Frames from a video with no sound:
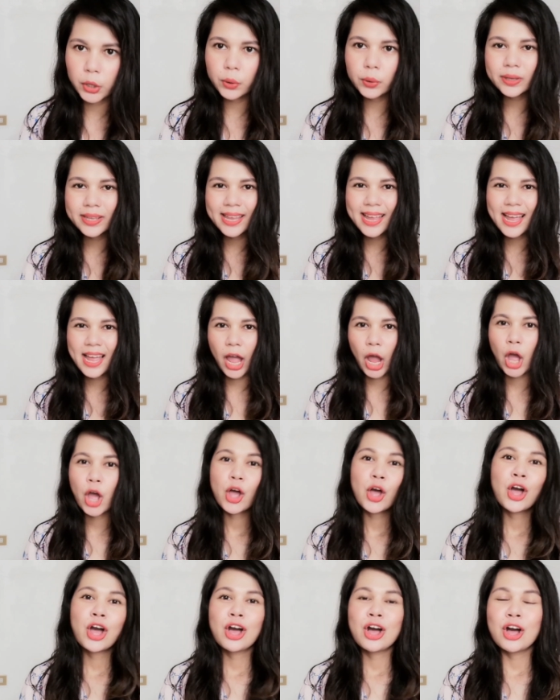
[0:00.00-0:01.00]
Okay,
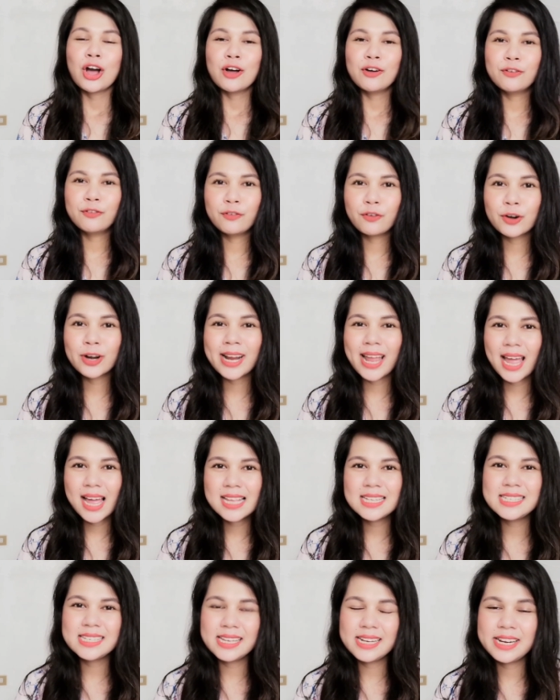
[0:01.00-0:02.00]
for
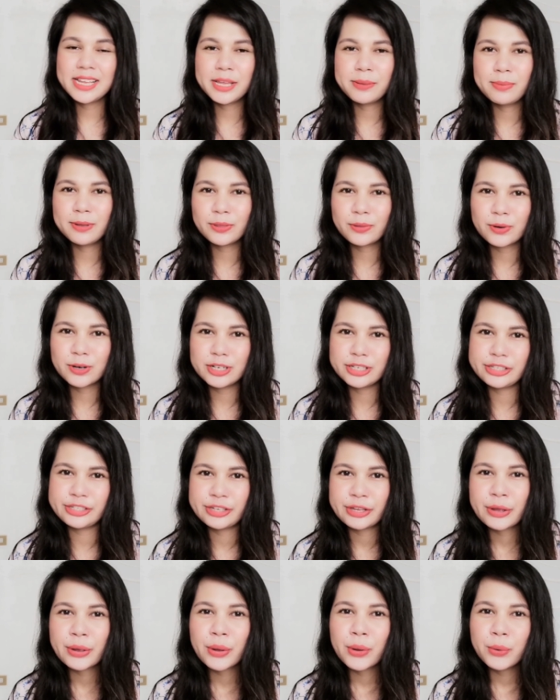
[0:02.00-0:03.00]
A C E
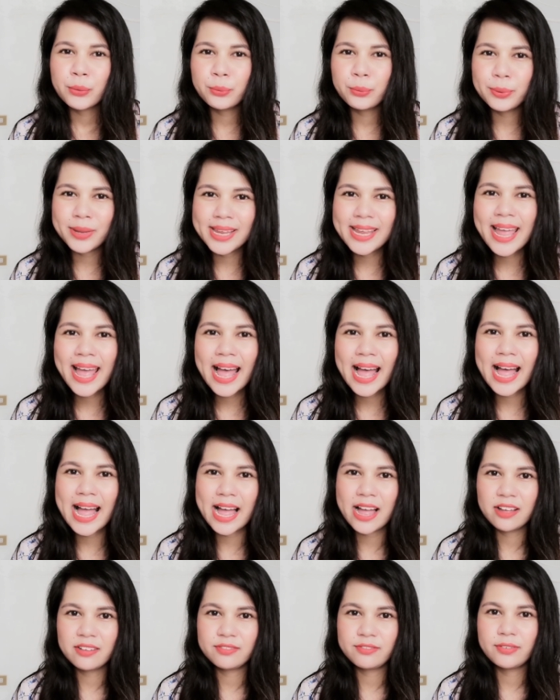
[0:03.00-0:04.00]
inhibitors, we
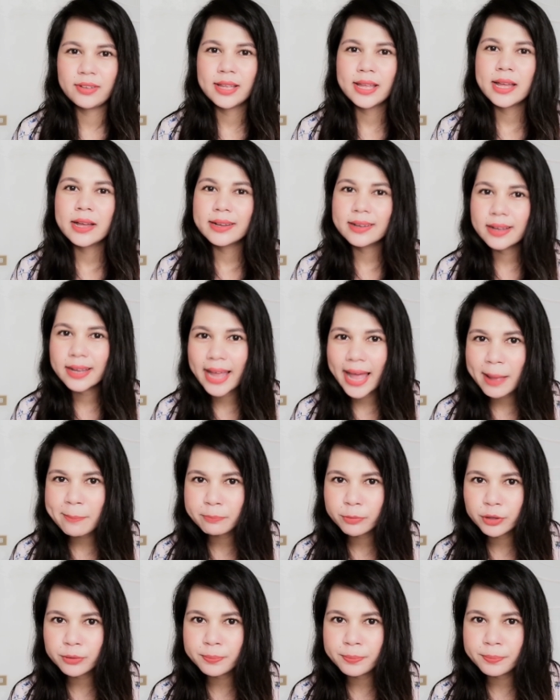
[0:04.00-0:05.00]
have
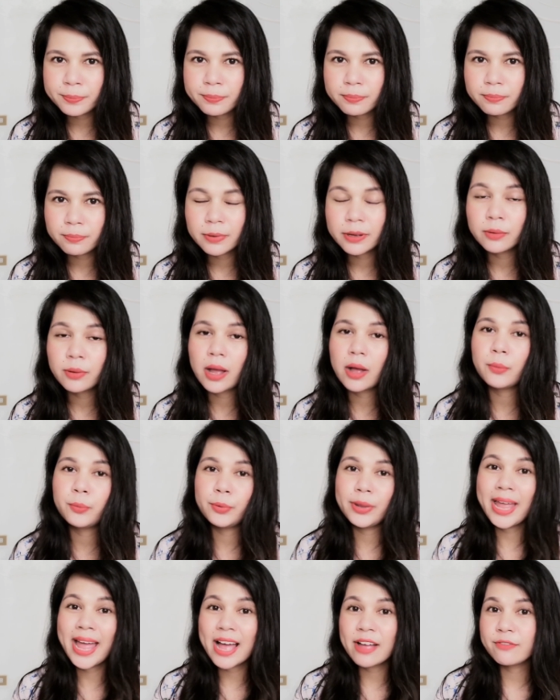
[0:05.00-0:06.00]
captopril,
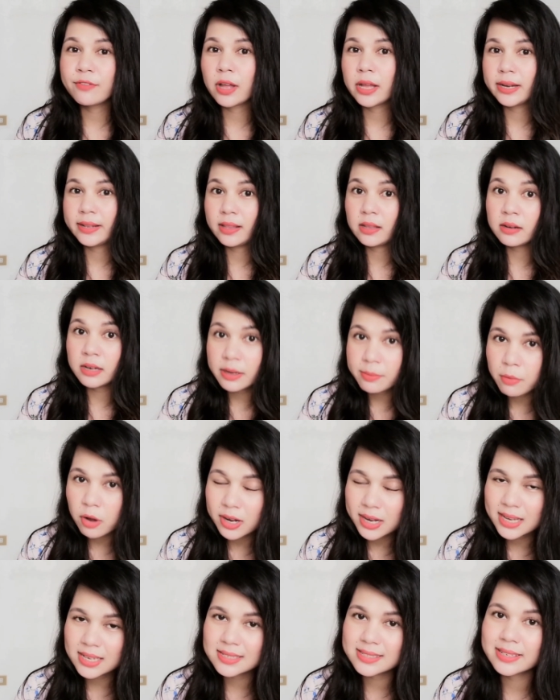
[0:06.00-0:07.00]
we have the
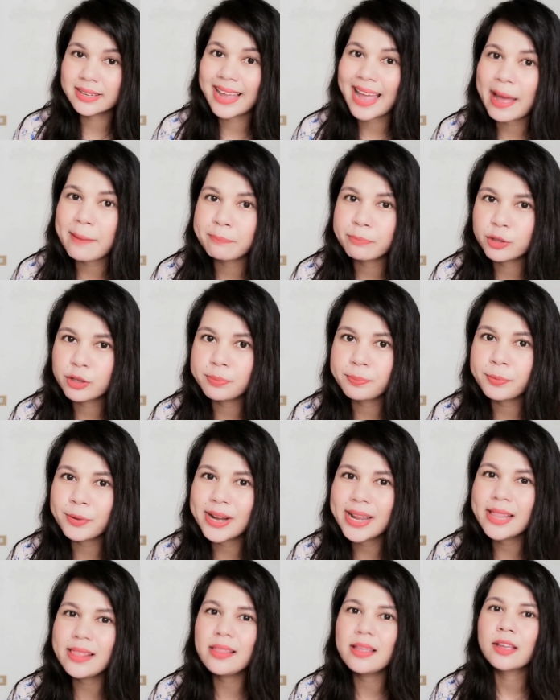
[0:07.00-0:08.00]
mnemonics
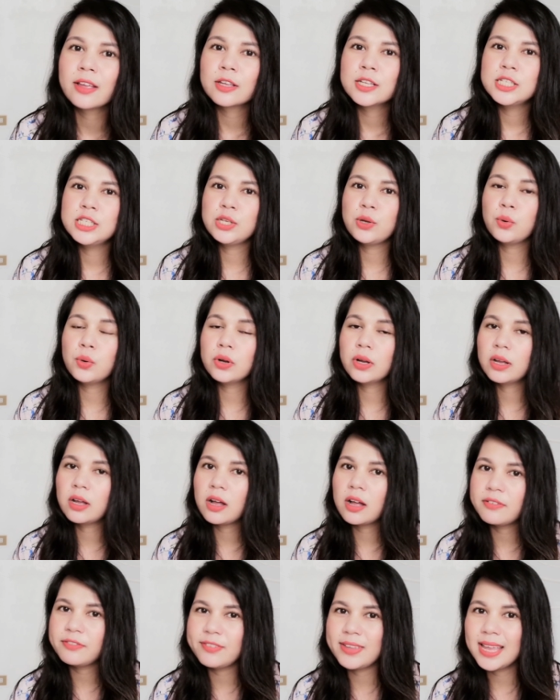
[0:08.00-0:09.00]
captopril, so
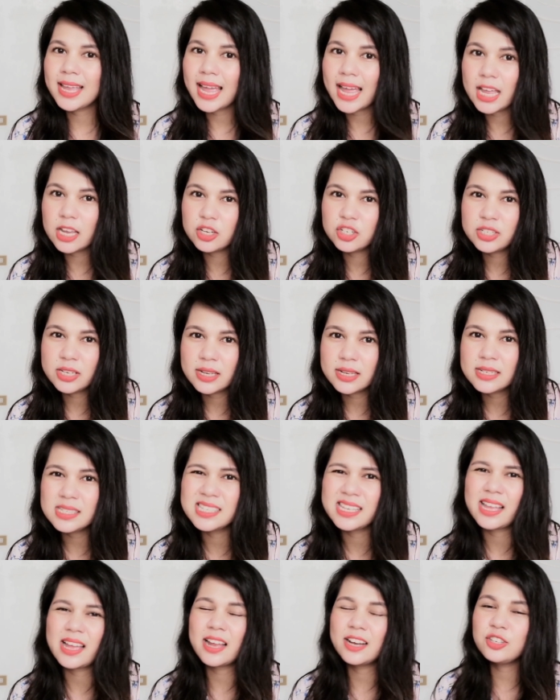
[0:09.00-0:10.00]
coughing Asians,
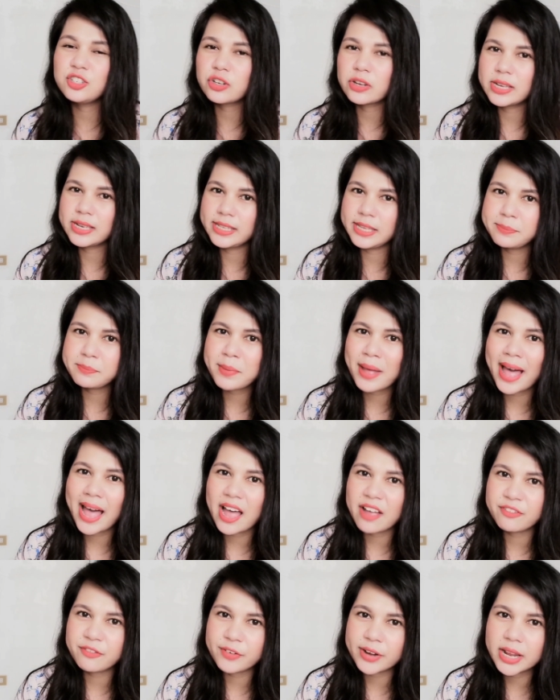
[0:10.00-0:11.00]
angioedema
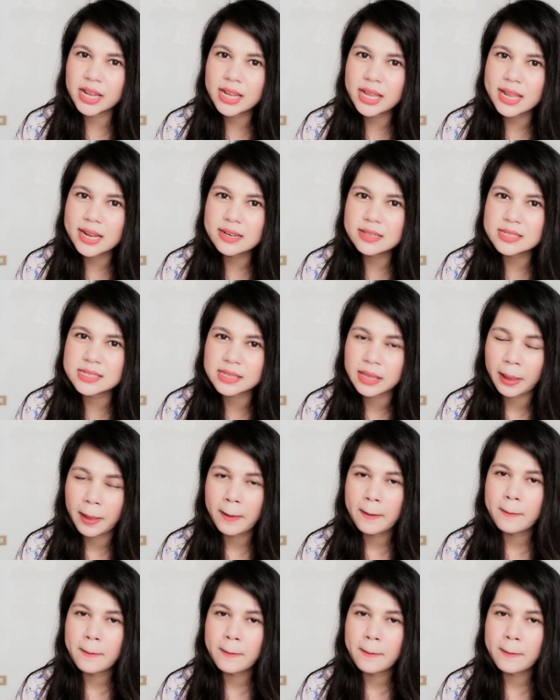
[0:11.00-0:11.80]
Africans,